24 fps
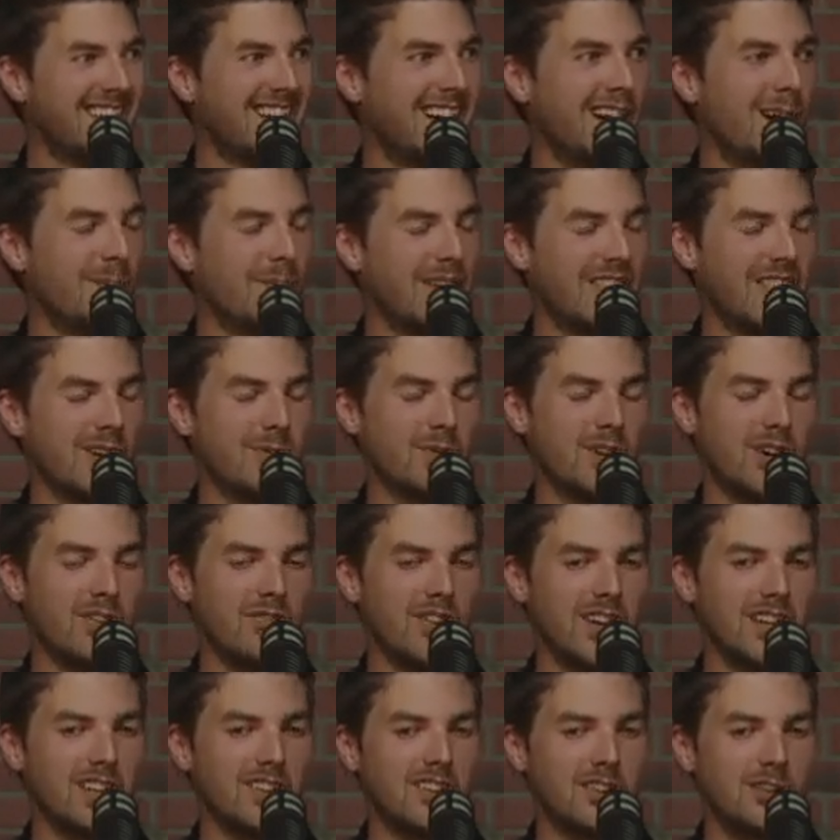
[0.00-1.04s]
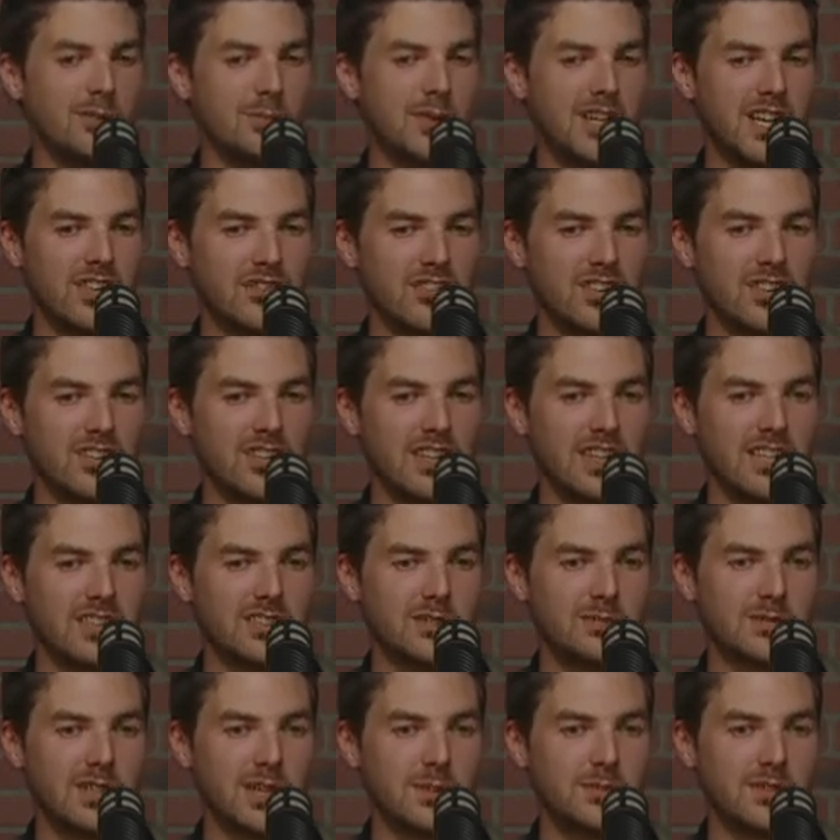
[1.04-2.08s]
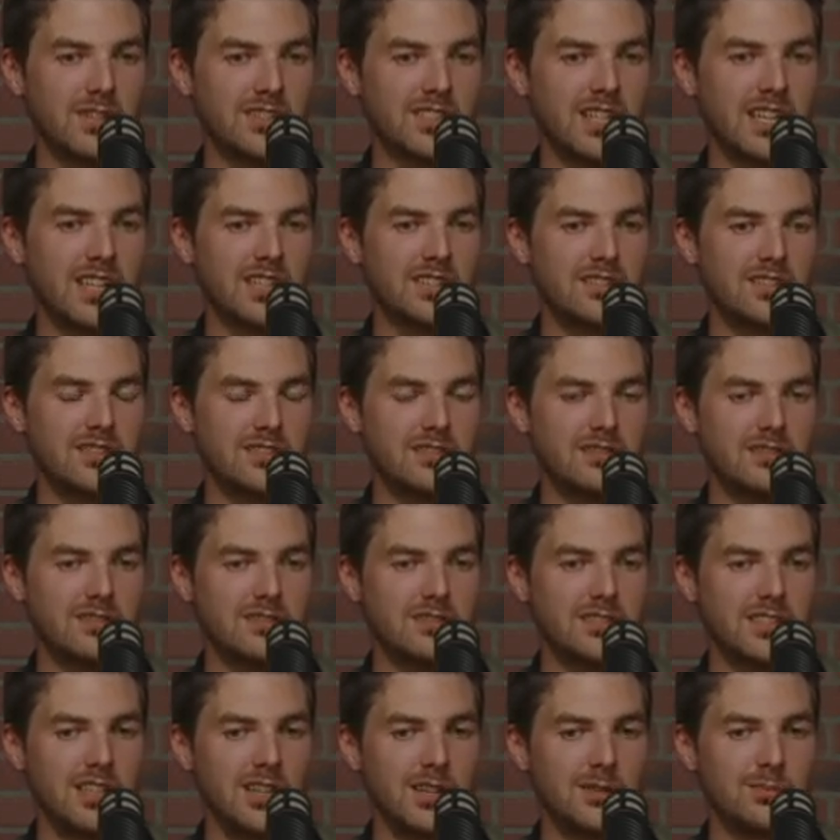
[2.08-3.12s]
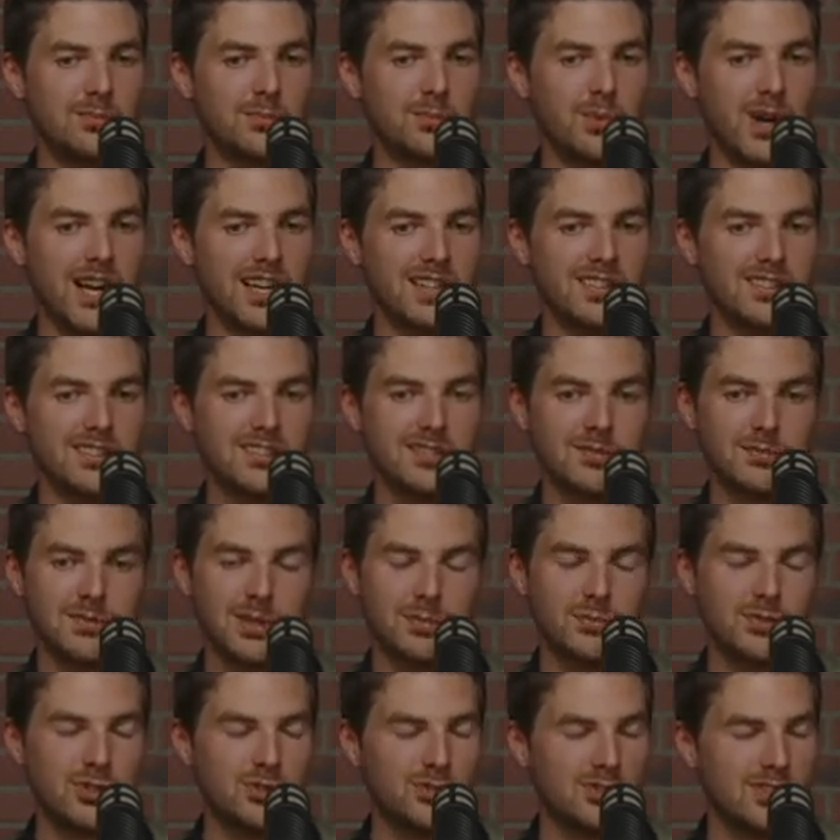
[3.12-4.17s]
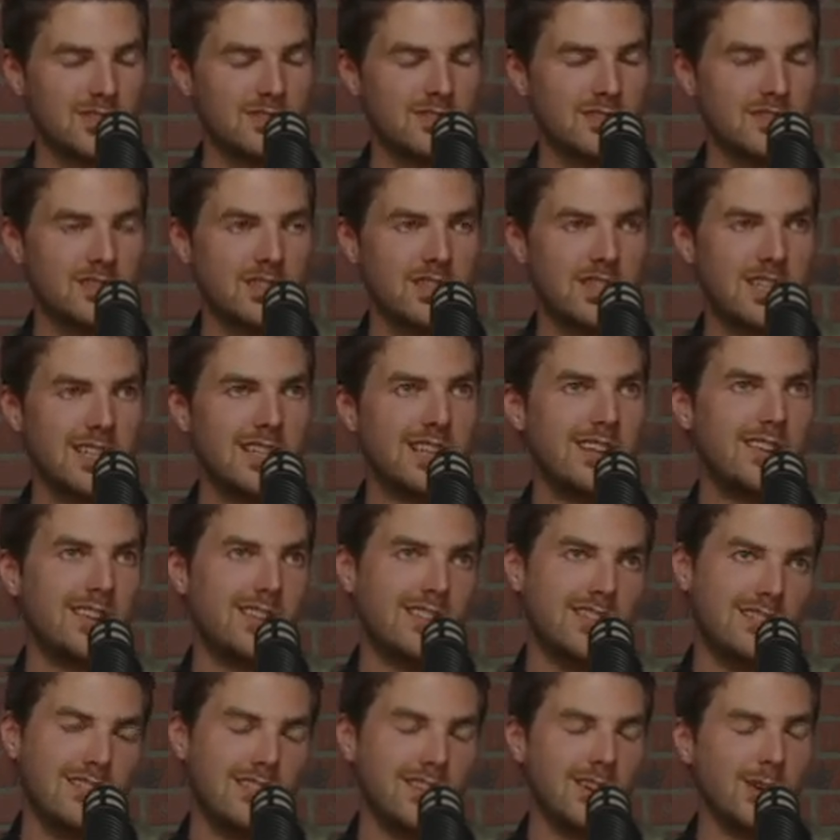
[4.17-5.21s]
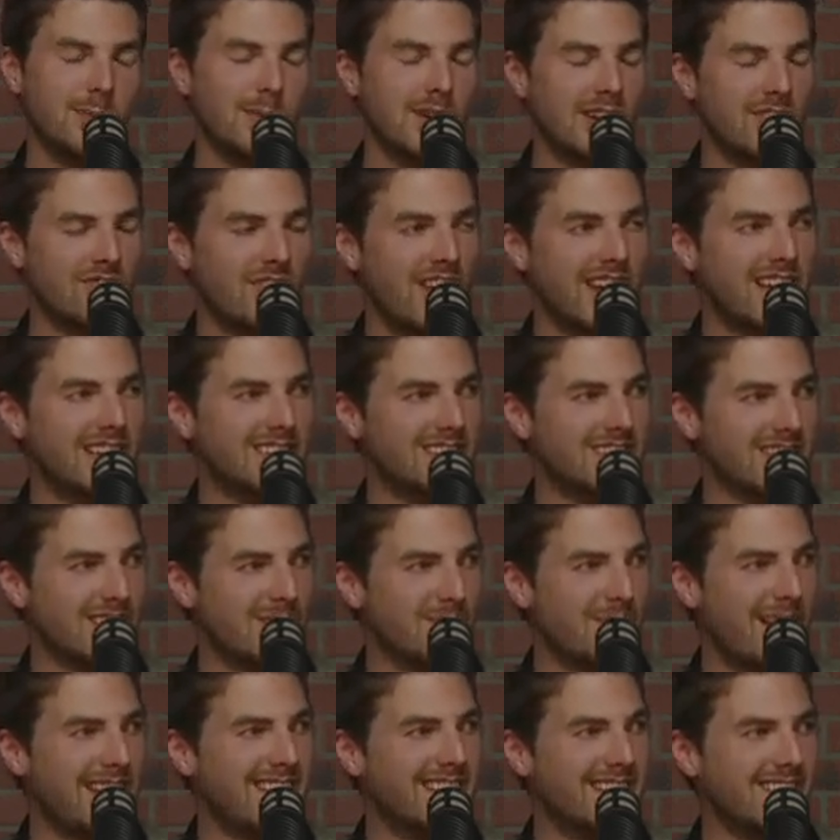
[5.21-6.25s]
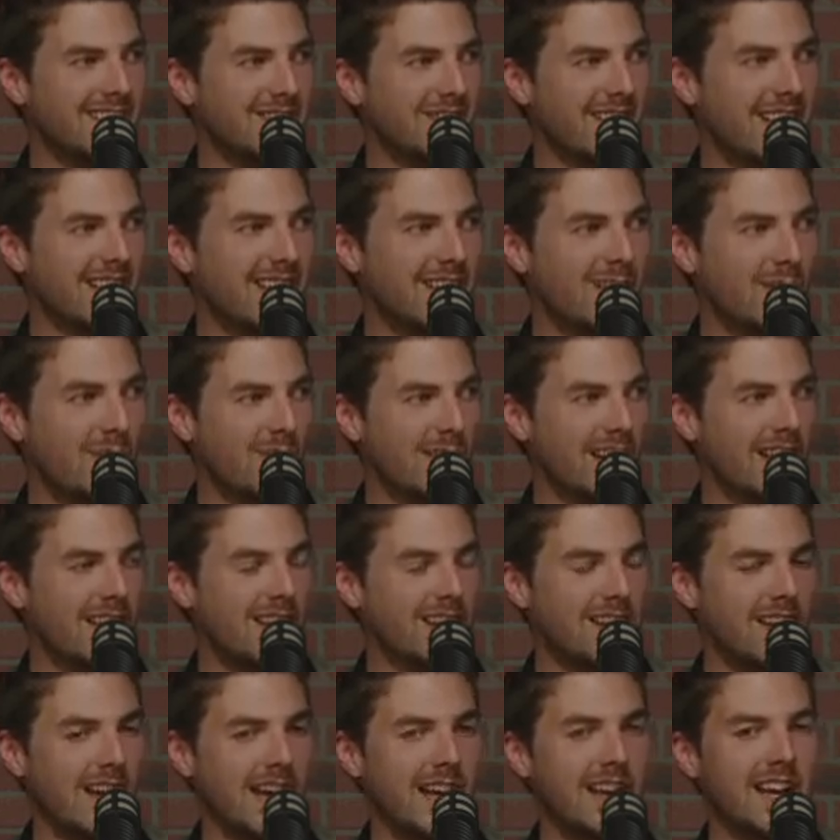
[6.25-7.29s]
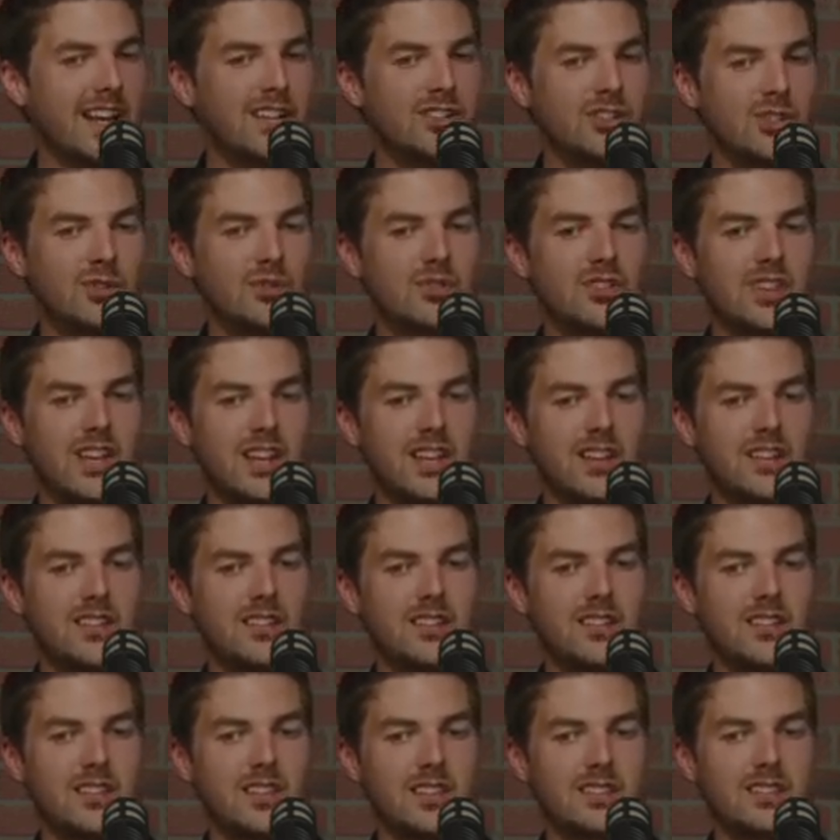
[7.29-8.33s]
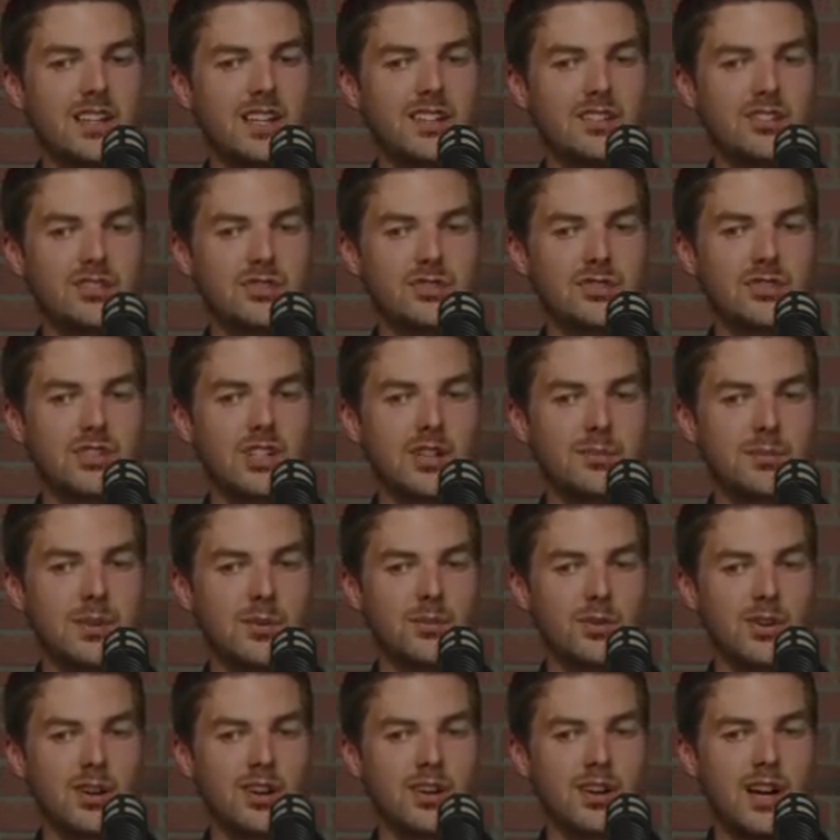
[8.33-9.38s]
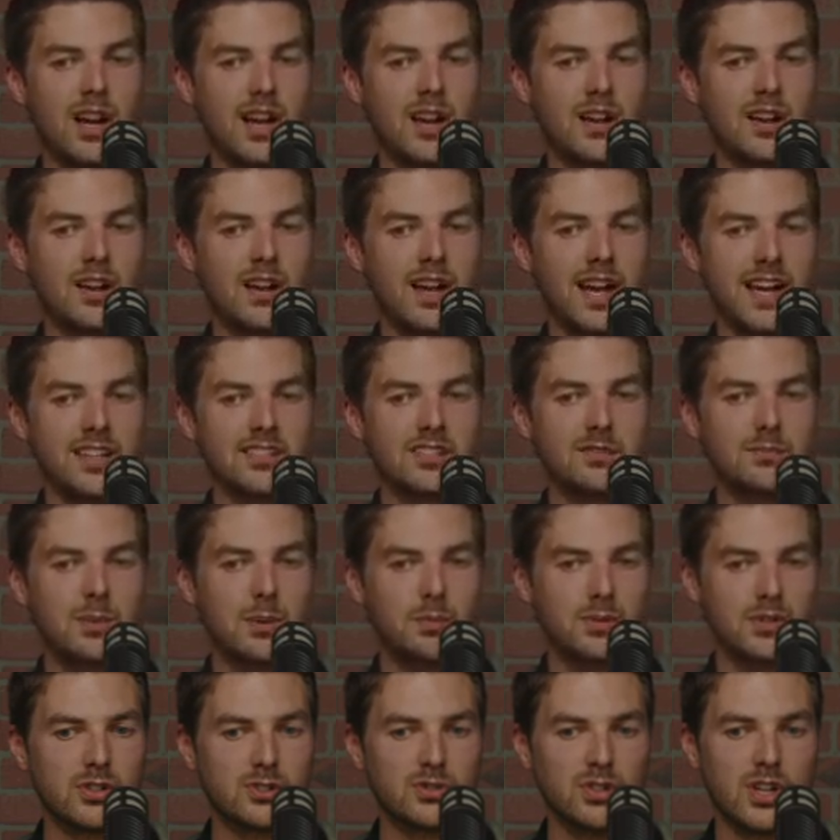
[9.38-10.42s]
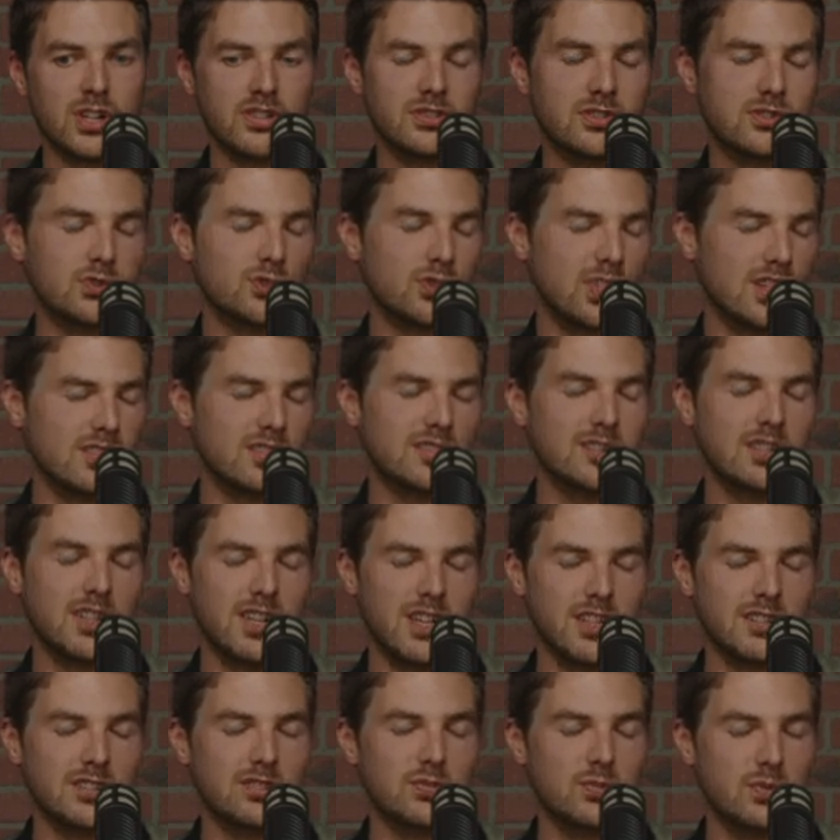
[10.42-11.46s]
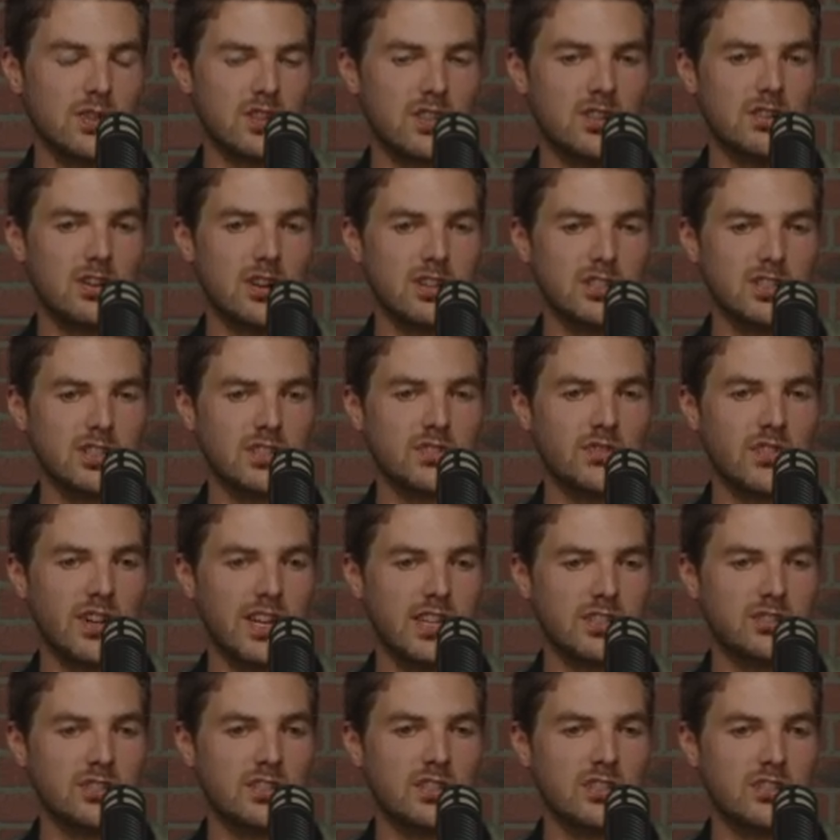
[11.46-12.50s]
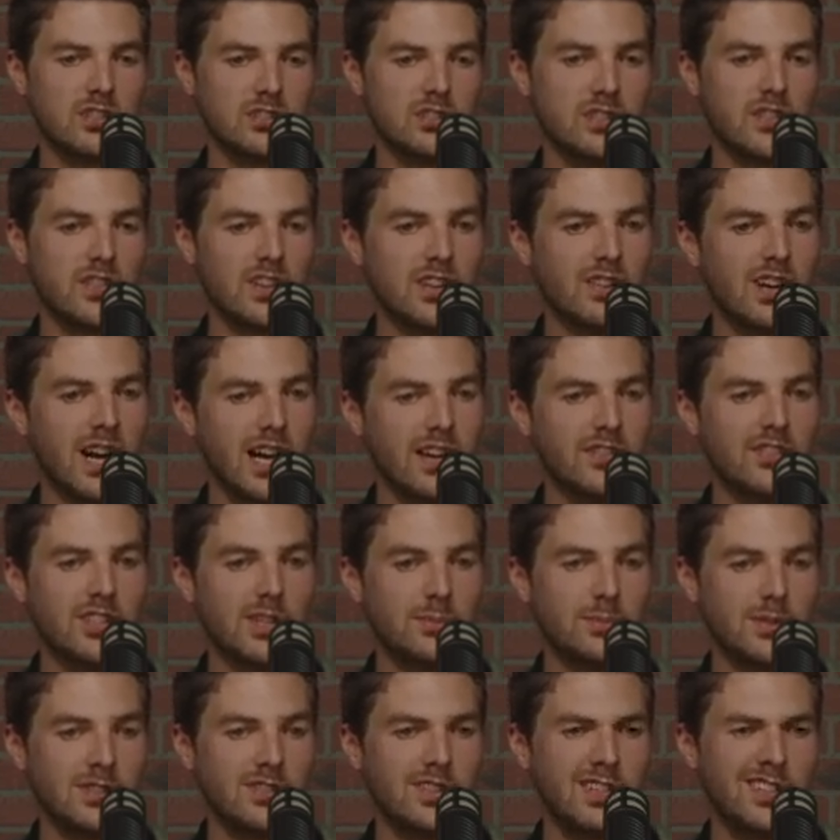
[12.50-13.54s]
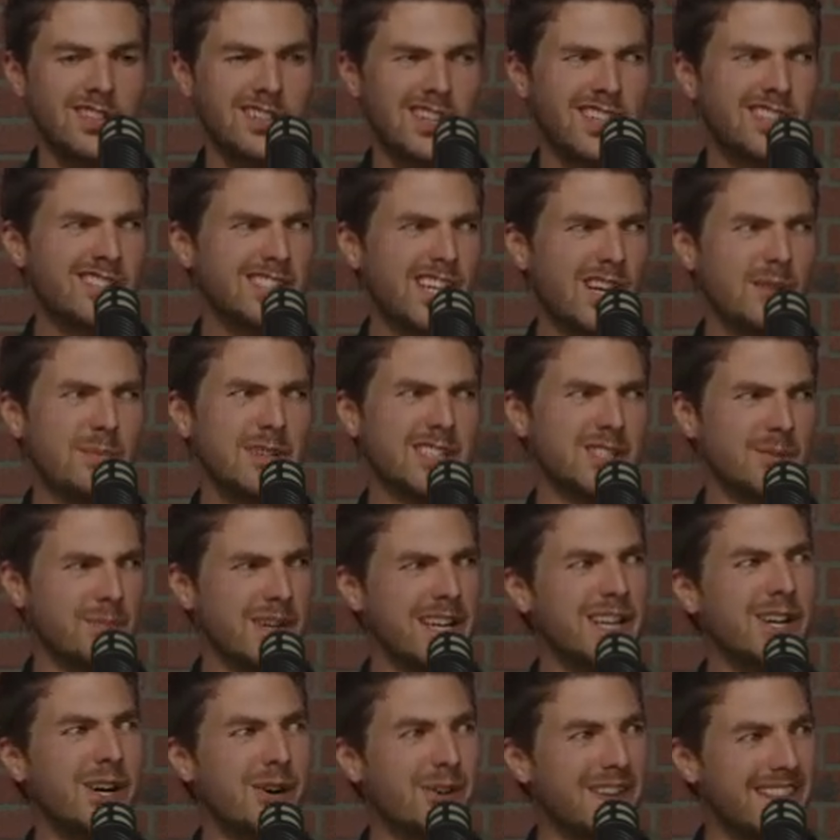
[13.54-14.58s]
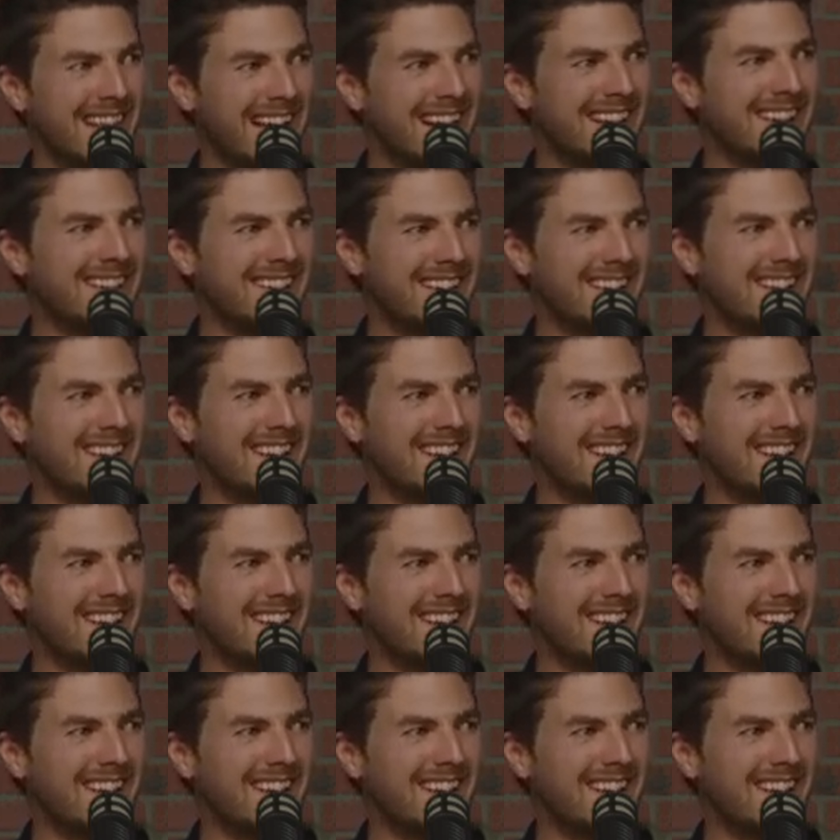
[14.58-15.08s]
I think we all find it a little bit differently. Sometimes it takes some practice. Sometimes you just a little bit of fake it till you make it, right? Go in. And I do think this industry, I mean, we're asking people to trust us with the largest financial decision of their lives typically. It's got to be some ego in that.